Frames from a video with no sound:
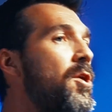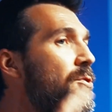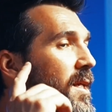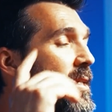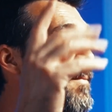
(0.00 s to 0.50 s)

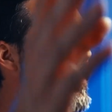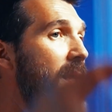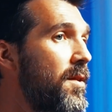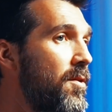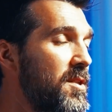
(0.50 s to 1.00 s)
You need to
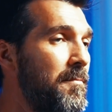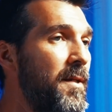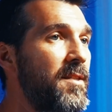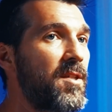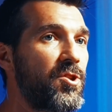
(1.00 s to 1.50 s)
be in those
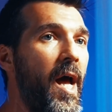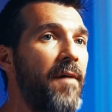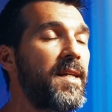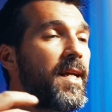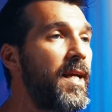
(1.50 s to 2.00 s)
meetings because you
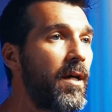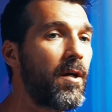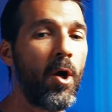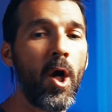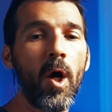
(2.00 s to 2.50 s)
have to
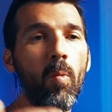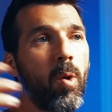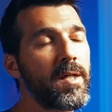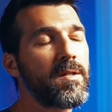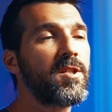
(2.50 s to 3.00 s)
hear,
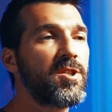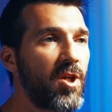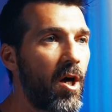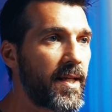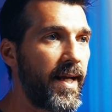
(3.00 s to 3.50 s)
what are the S
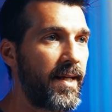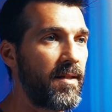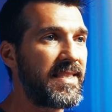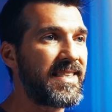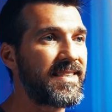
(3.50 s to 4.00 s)
O C
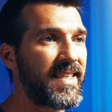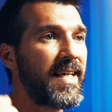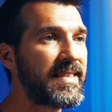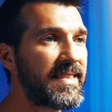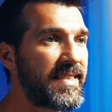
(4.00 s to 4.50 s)
analysts
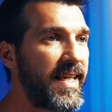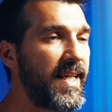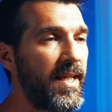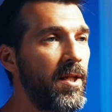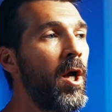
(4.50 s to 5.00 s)

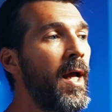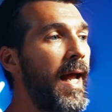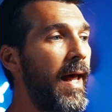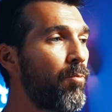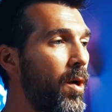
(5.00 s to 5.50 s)
seeing?
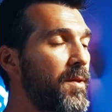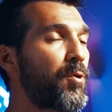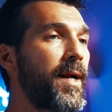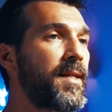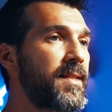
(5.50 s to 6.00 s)
And what
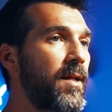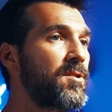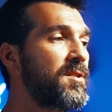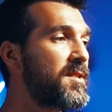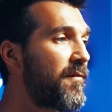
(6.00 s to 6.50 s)
threat
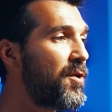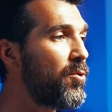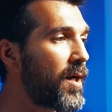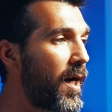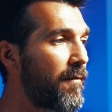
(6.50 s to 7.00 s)
intelligence have
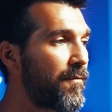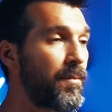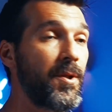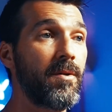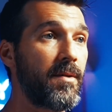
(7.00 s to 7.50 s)
you got
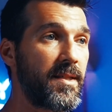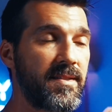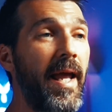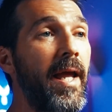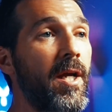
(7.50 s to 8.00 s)
from your
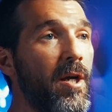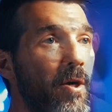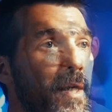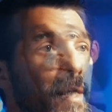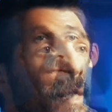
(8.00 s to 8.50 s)
staying
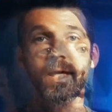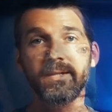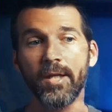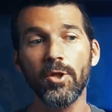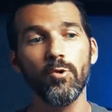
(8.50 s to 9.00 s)
current
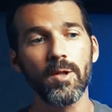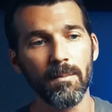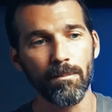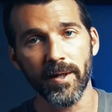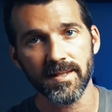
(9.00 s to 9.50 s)
that you
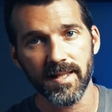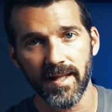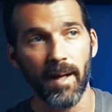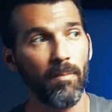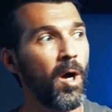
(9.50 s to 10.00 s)
can bring to
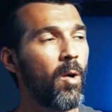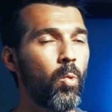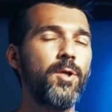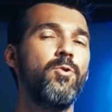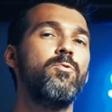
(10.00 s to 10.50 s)
them?
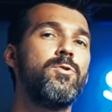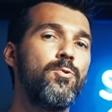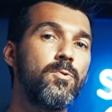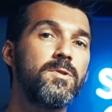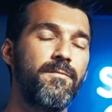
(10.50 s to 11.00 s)
What new
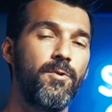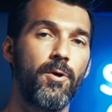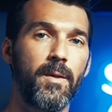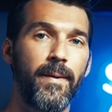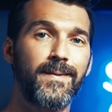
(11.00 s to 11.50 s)
tools have you
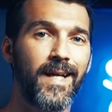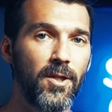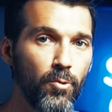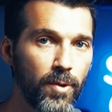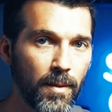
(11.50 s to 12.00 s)
heard about that
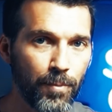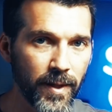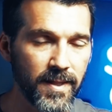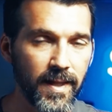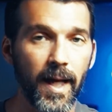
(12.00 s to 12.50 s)
you can
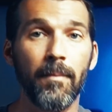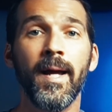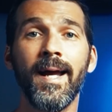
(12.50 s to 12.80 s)
bring to them?